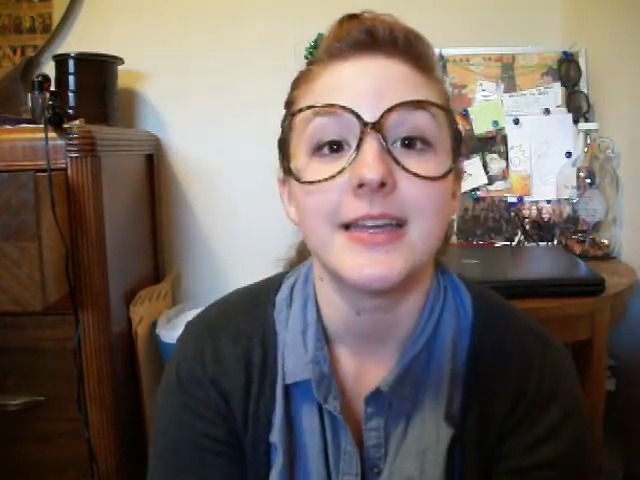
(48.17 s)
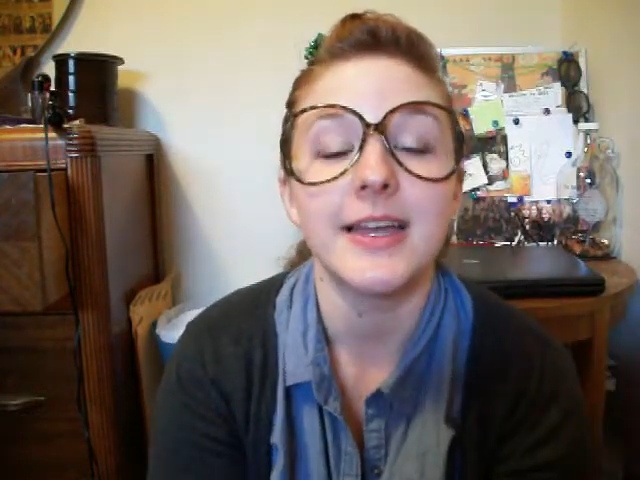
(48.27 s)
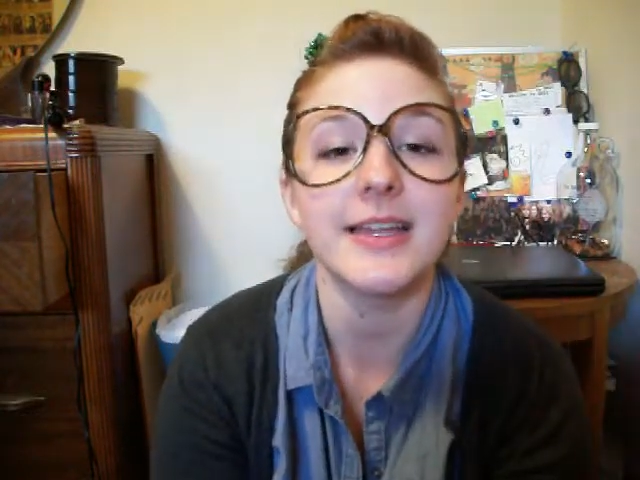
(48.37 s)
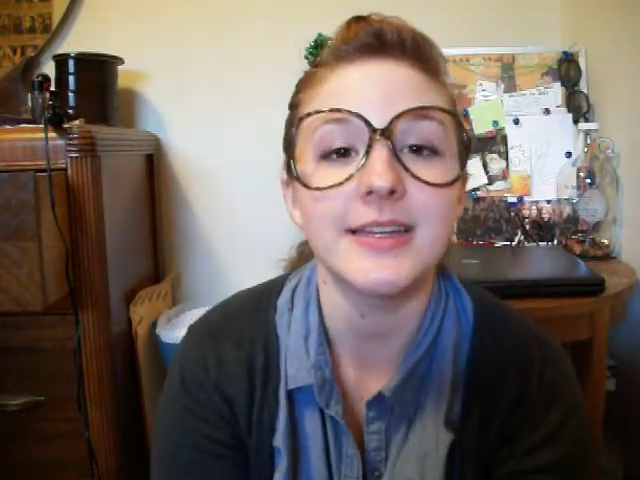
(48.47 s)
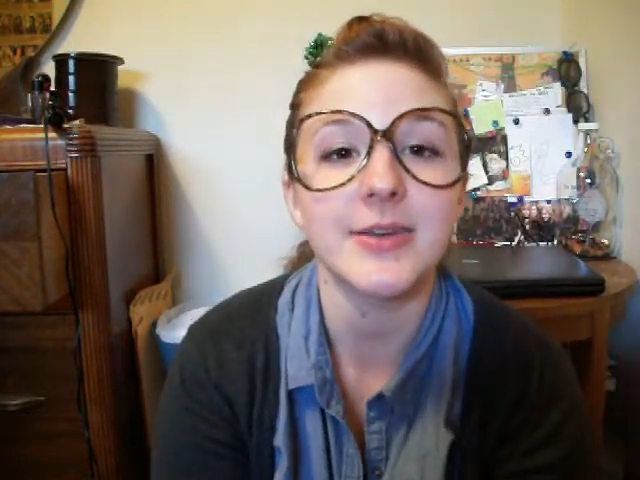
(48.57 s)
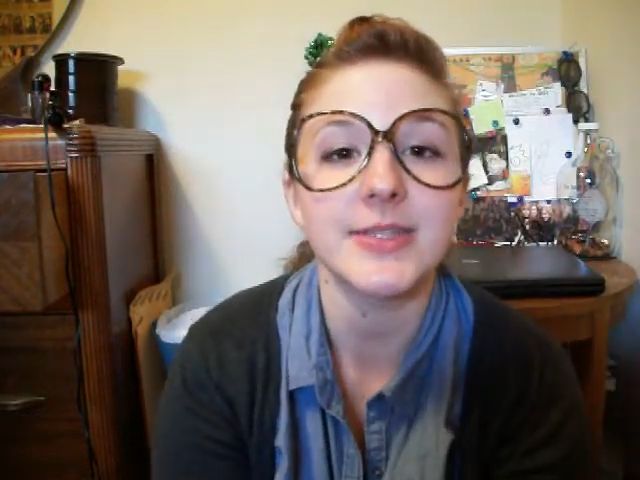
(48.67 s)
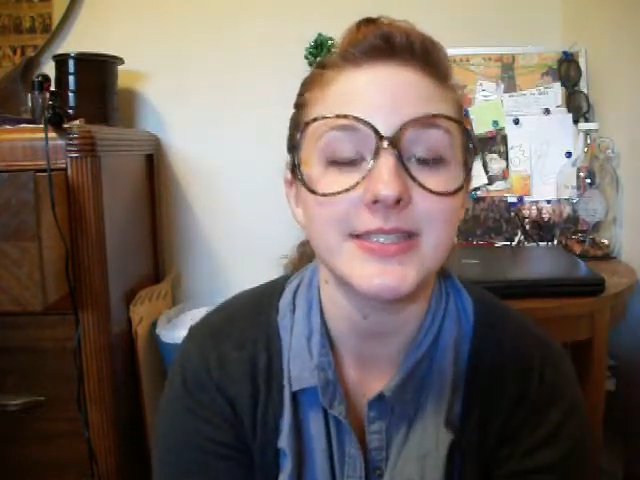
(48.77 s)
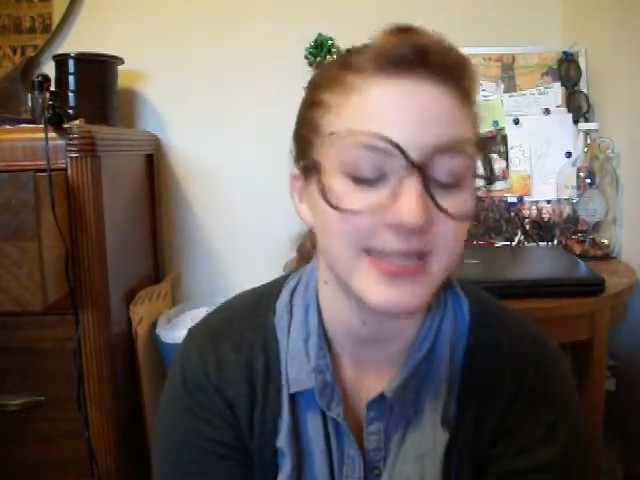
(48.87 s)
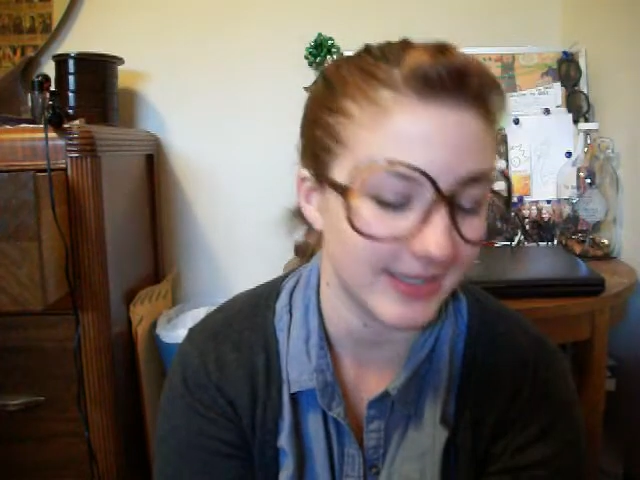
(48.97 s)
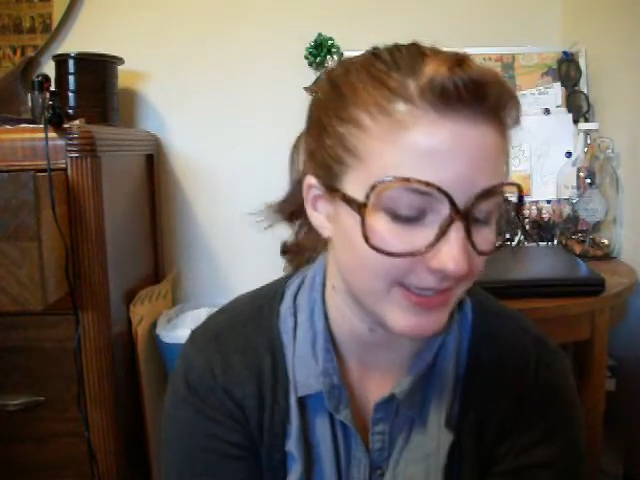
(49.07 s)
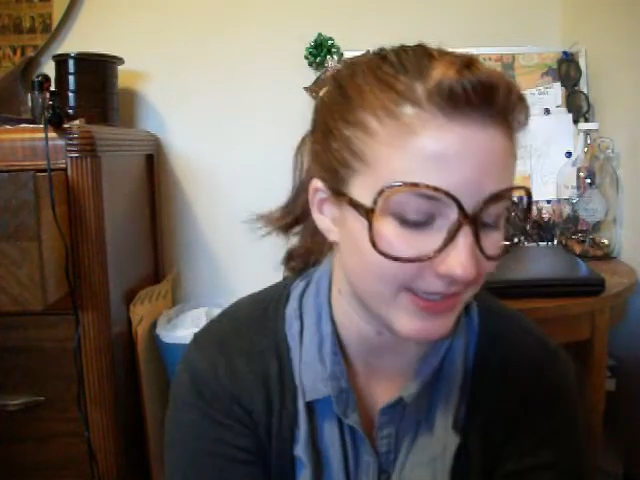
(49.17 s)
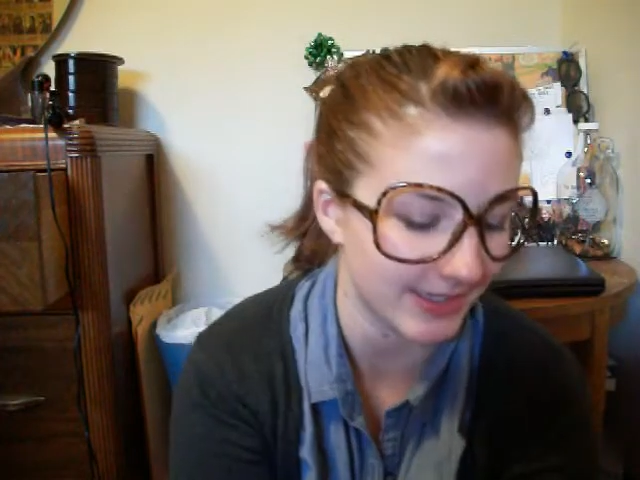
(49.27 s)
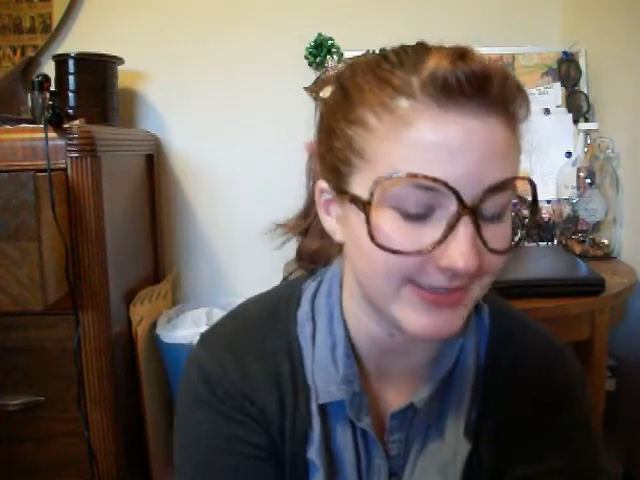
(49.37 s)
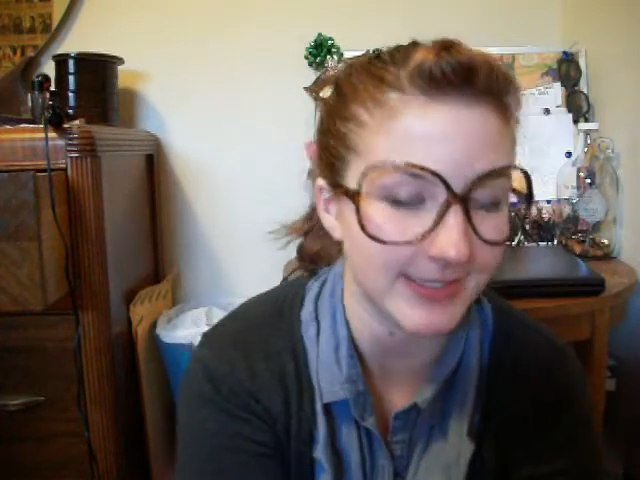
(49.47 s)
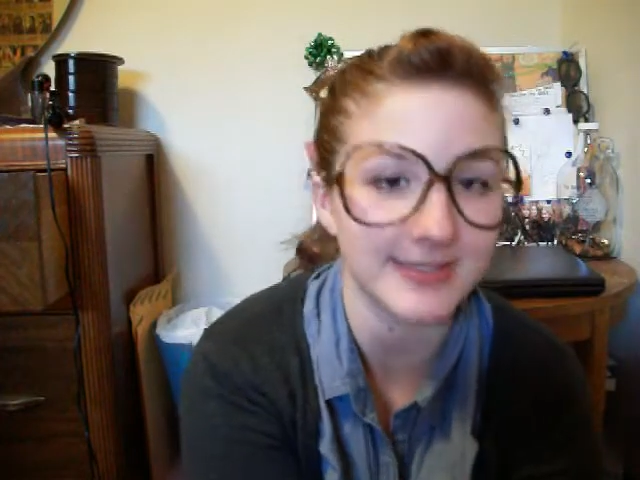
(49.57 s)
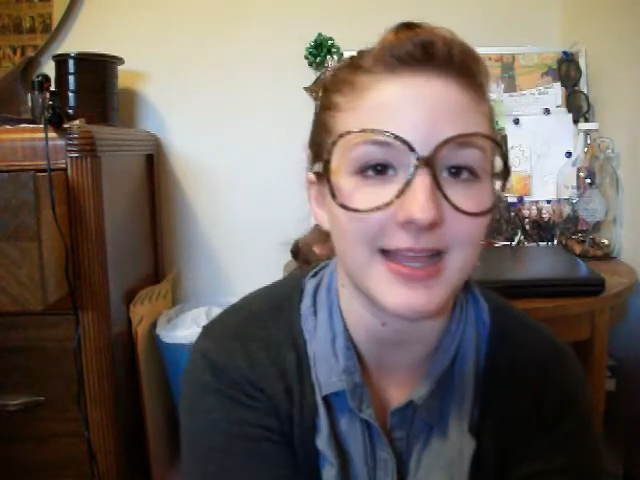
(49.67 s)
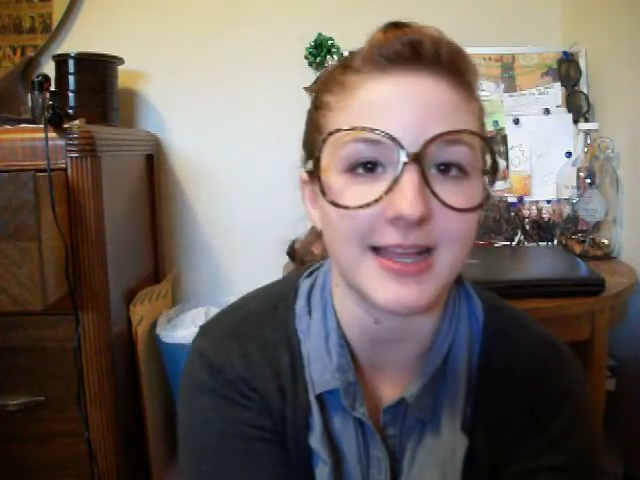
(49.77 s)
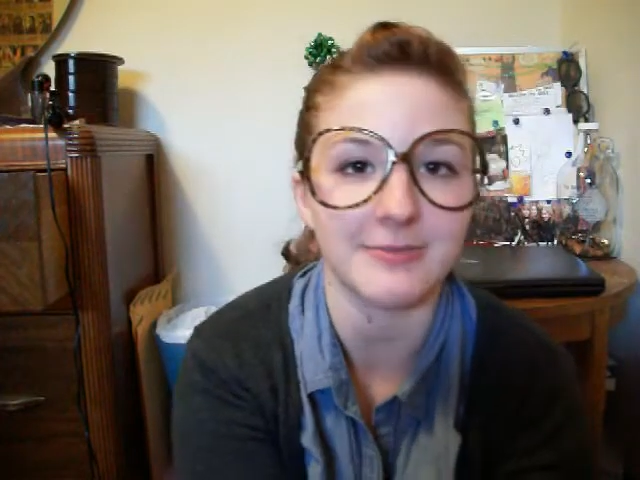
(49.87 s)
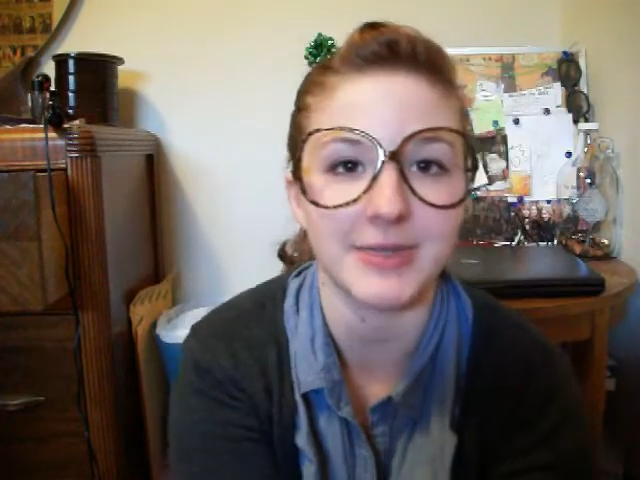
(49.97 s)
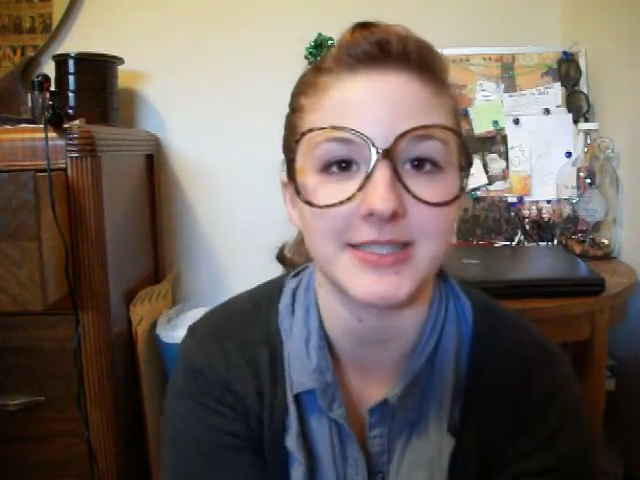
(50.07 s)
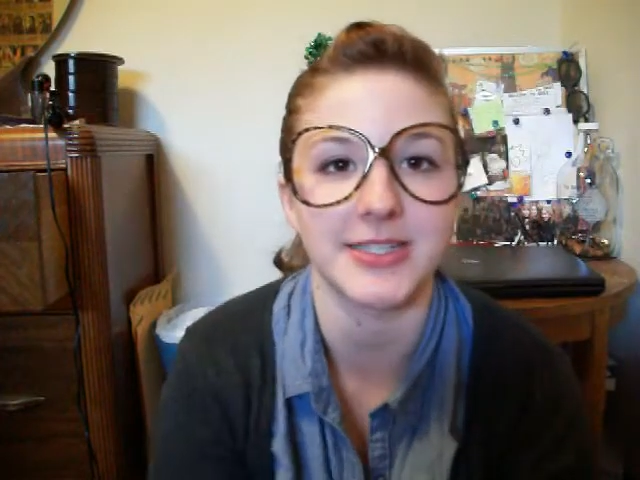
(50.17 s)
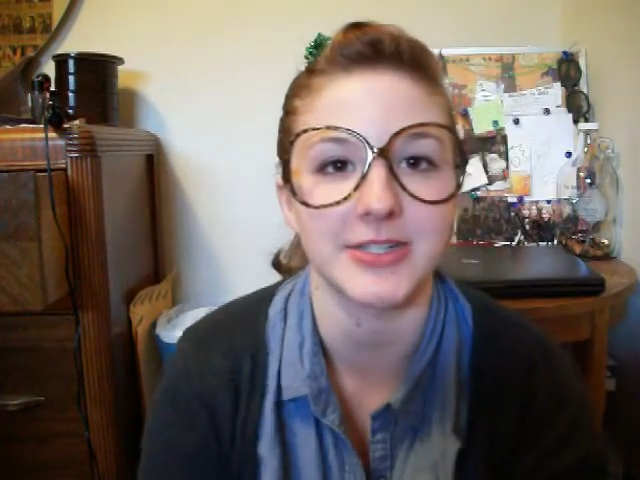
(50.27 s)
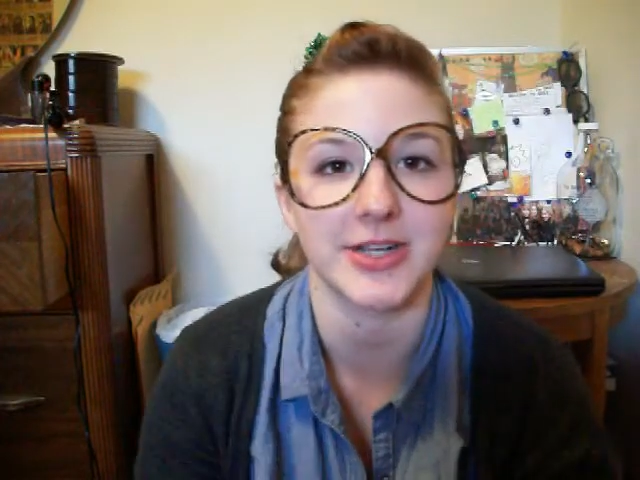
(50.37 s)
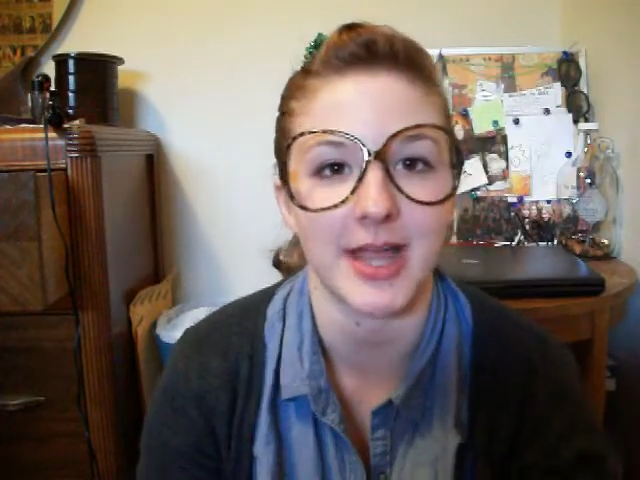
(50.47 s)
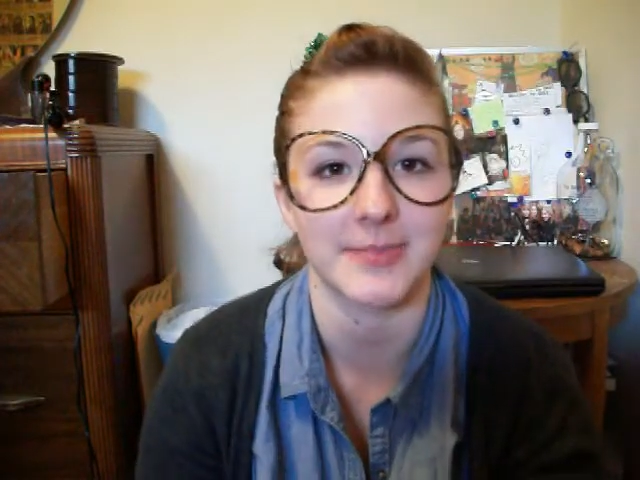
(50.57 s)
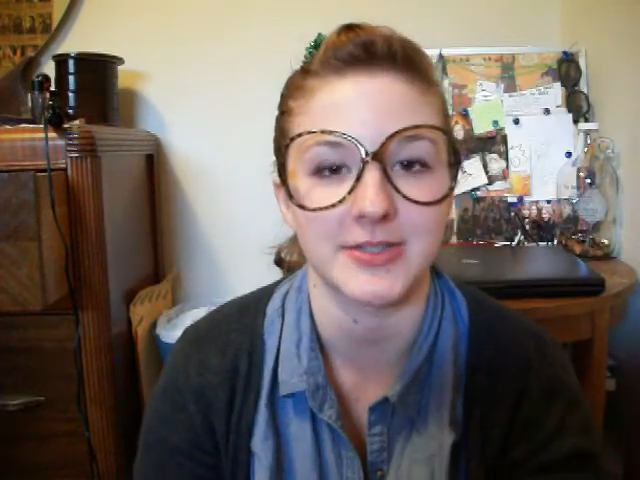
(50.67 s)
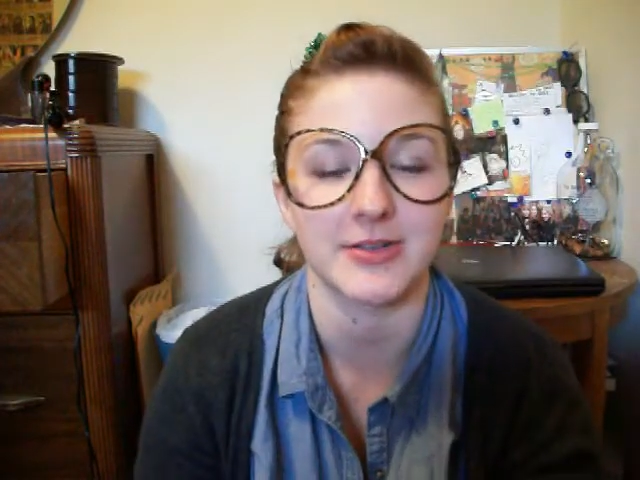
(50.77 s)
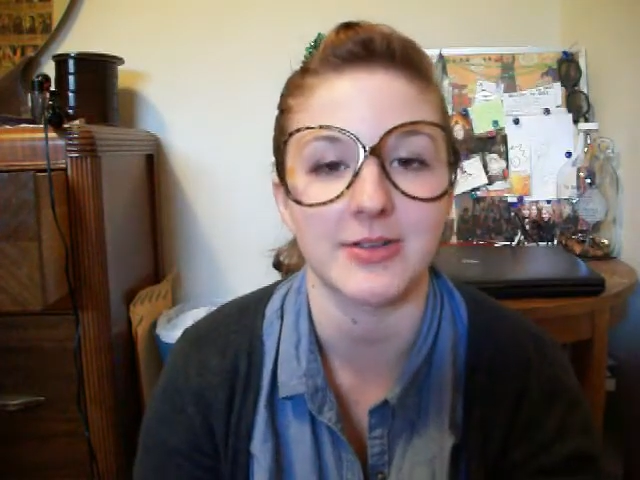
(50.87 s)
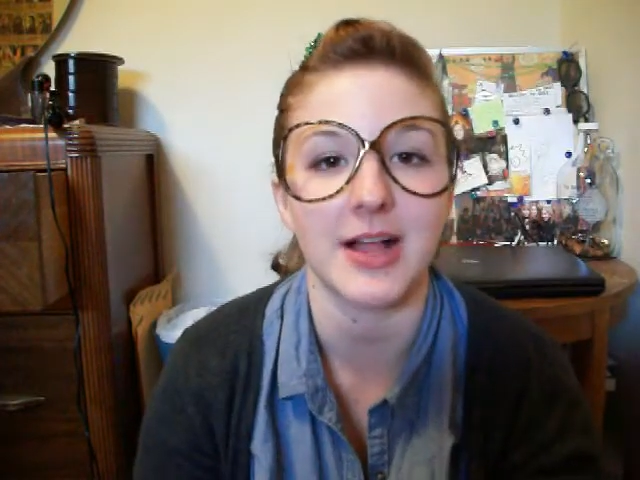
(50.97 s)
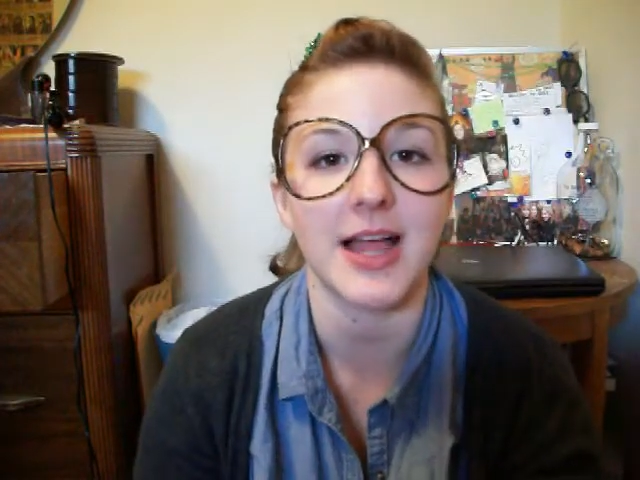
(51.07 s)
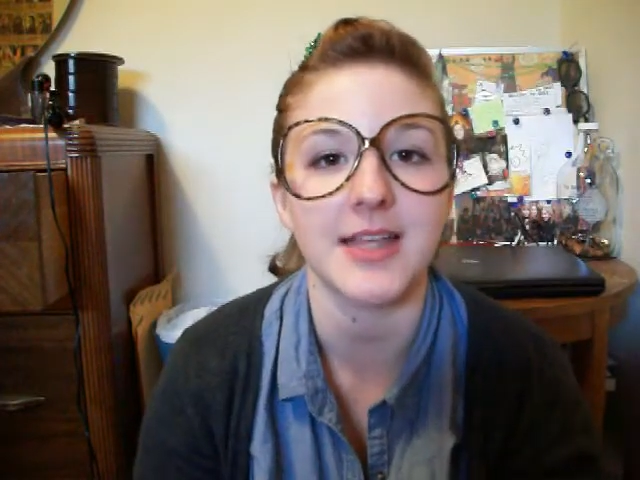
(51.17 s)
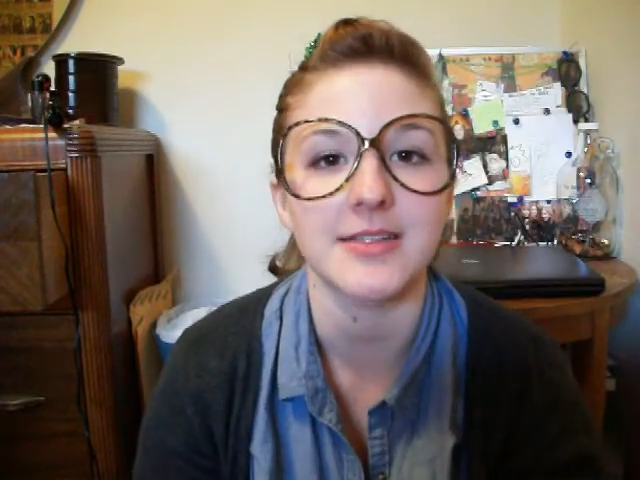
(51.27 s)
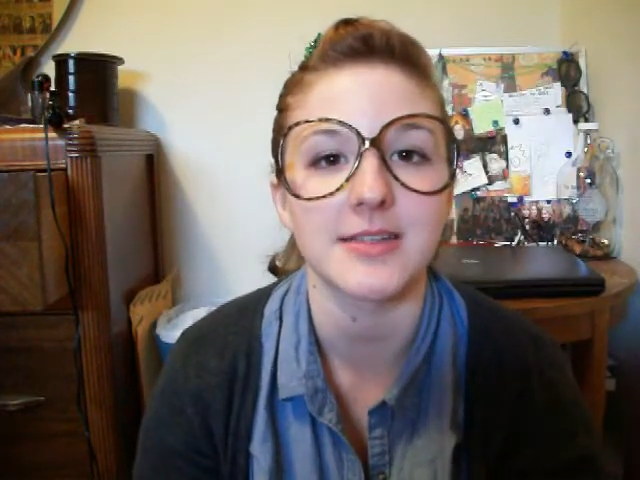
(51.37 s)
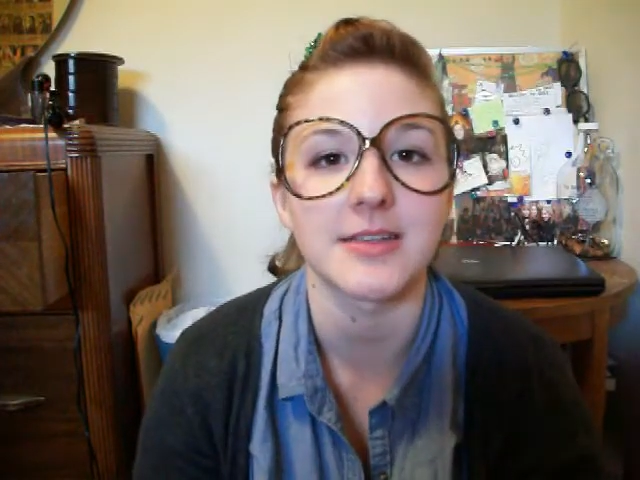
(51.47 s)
And I was thinking as I sat in my senior capstone class